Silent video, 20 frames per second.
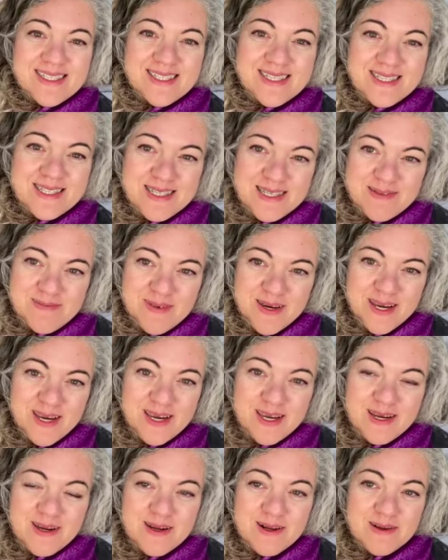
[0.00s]
This is
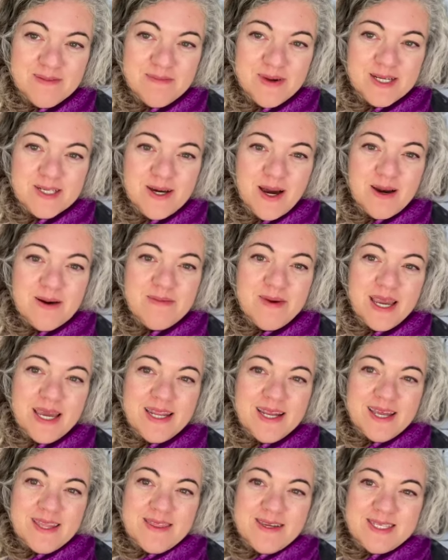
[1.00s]
my daughter
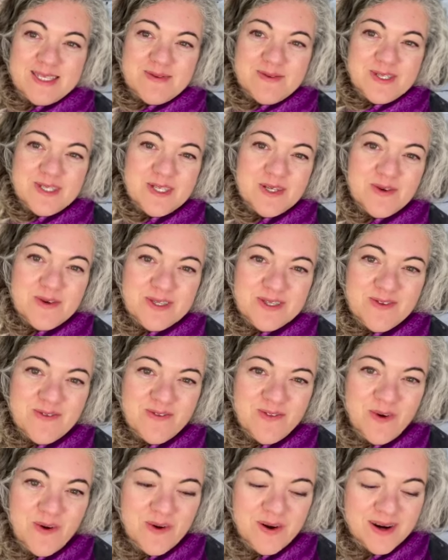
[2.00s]
painted this when she was
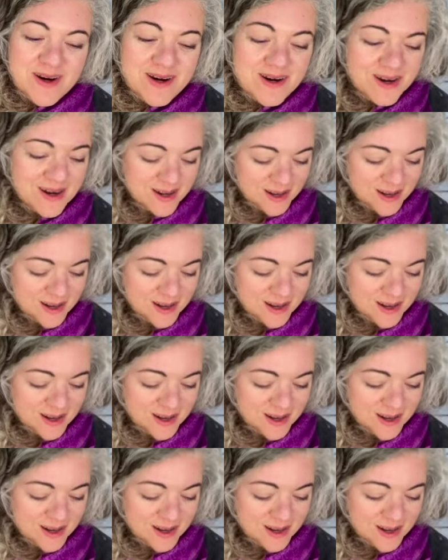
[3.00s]
4.